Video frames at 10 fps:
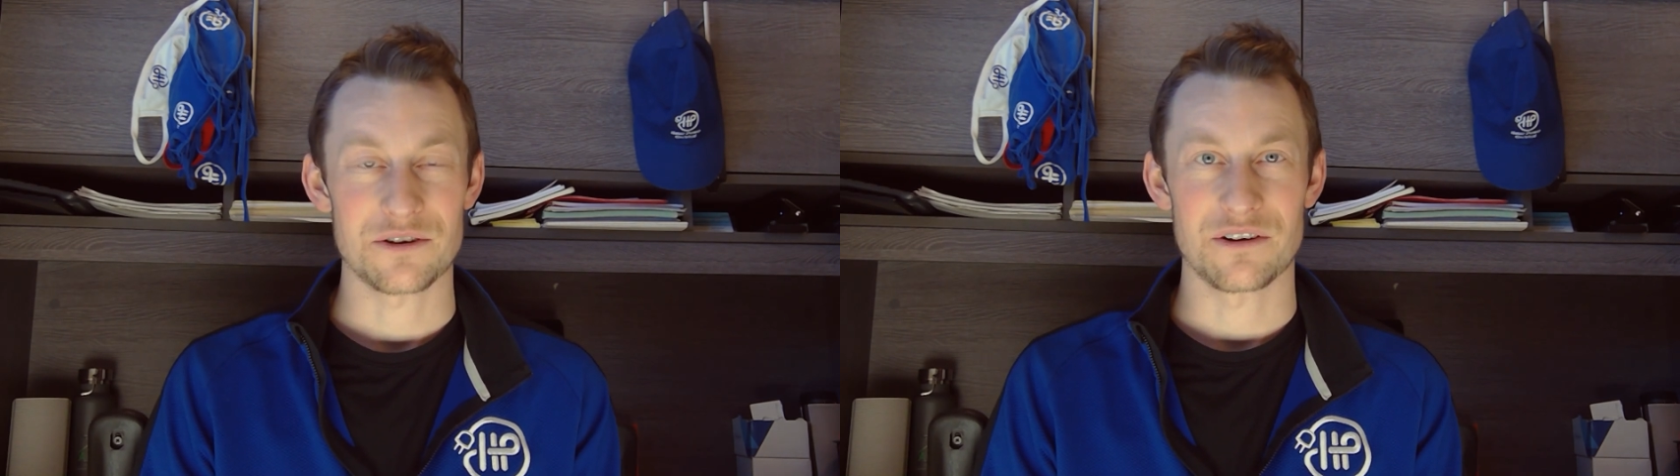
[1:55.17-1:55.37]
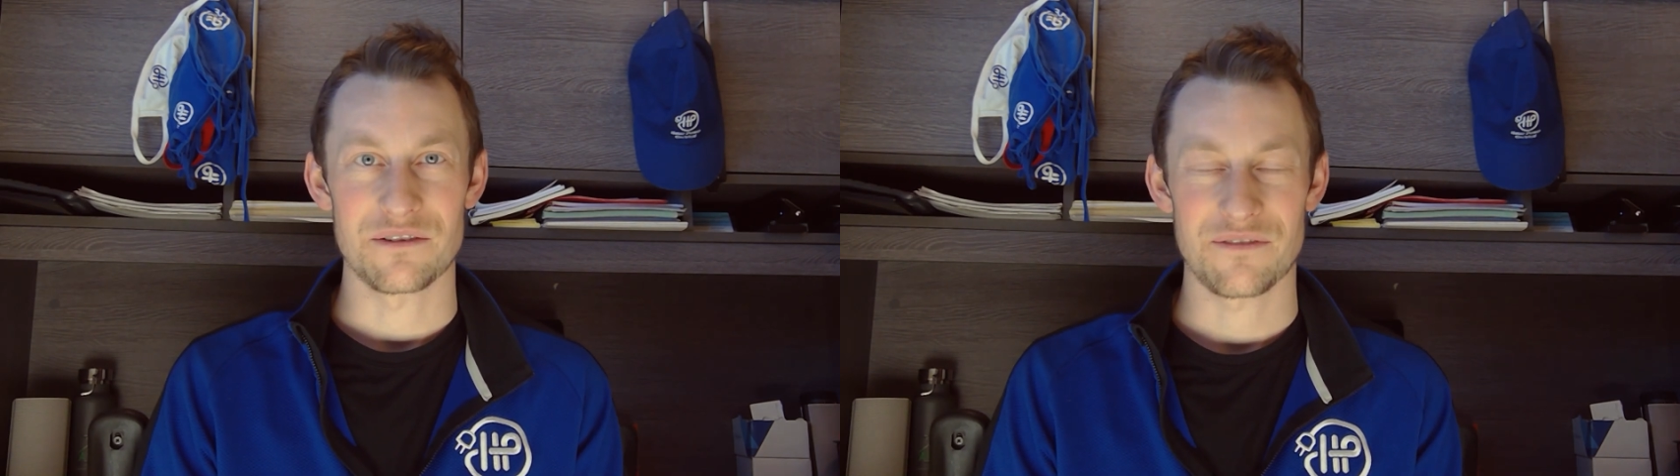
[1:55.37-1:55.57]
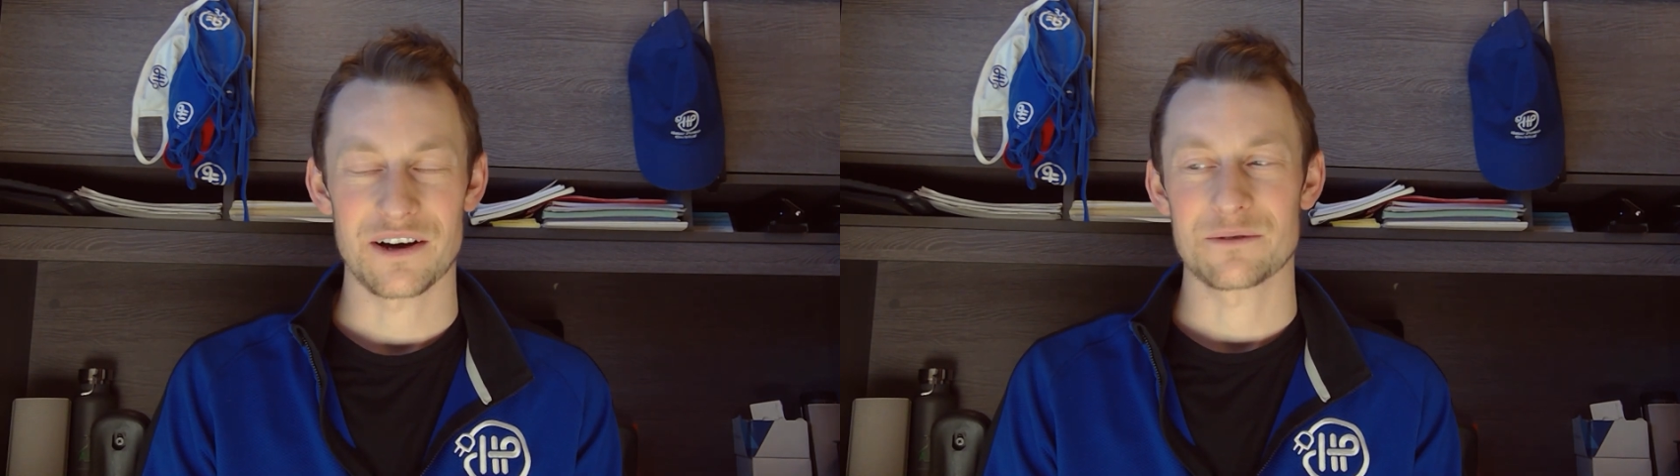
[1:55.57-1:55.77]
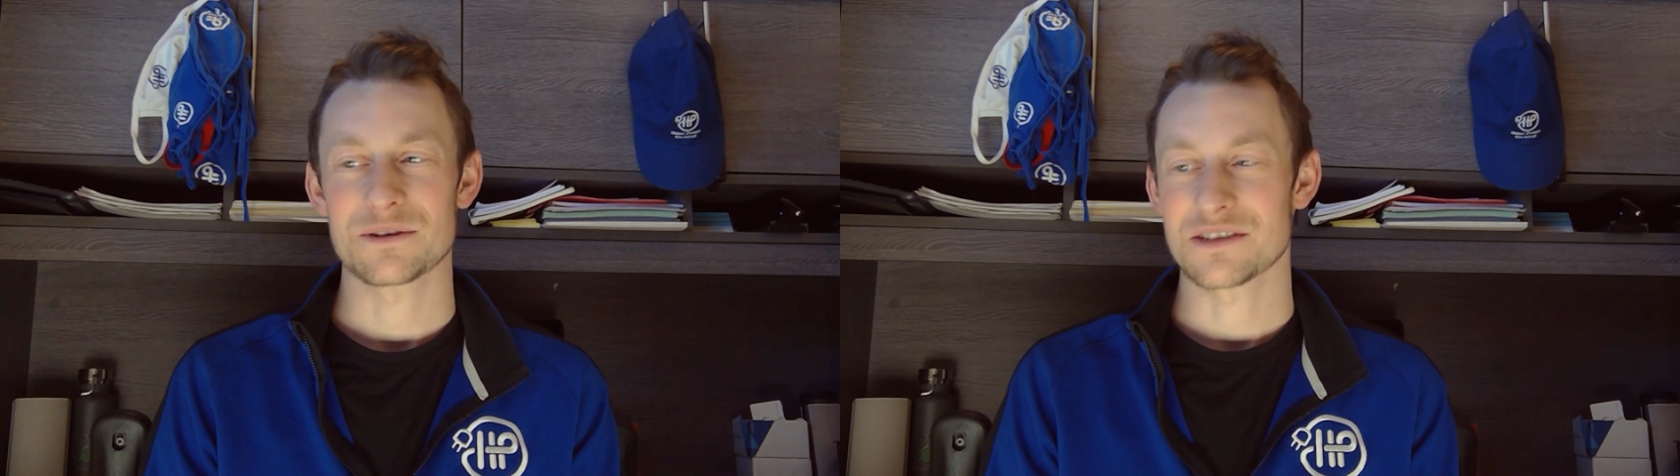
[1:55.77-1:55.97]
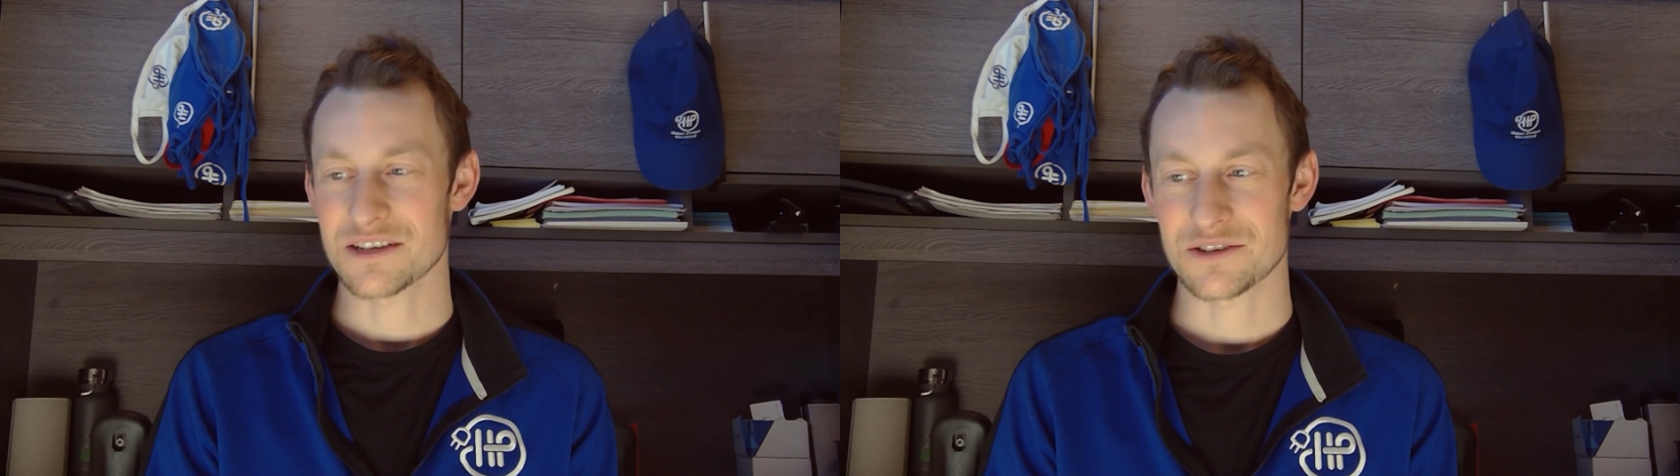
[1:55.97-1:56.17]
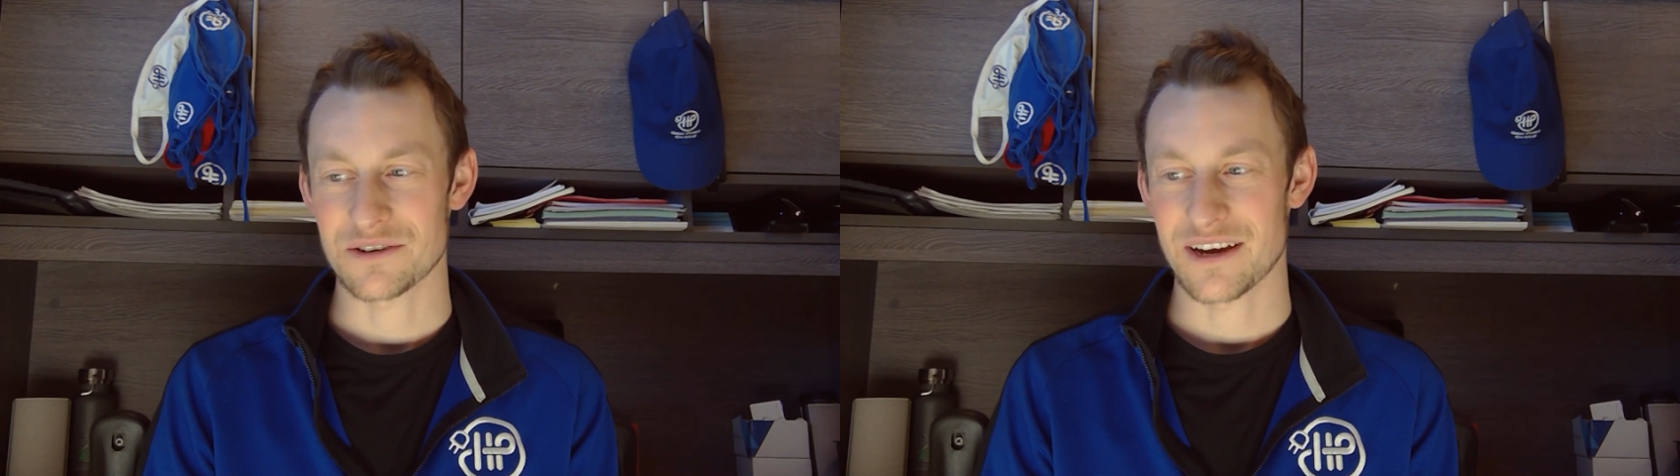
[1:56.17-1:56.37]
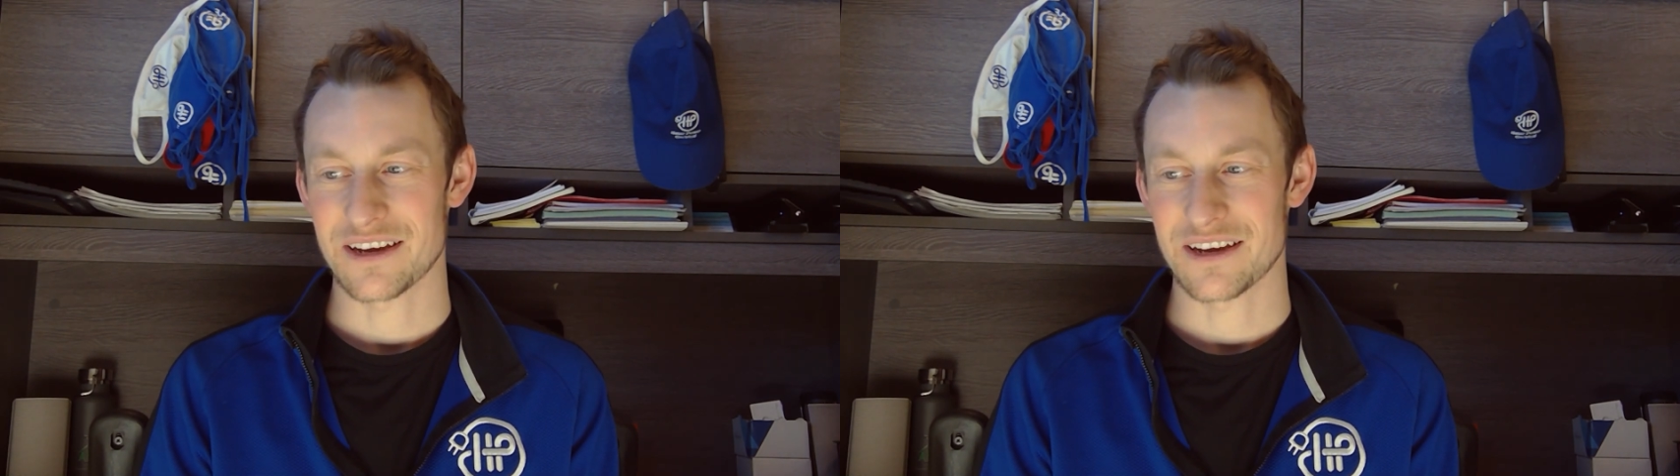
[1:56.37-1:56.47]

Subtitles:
you're going to find a resistor,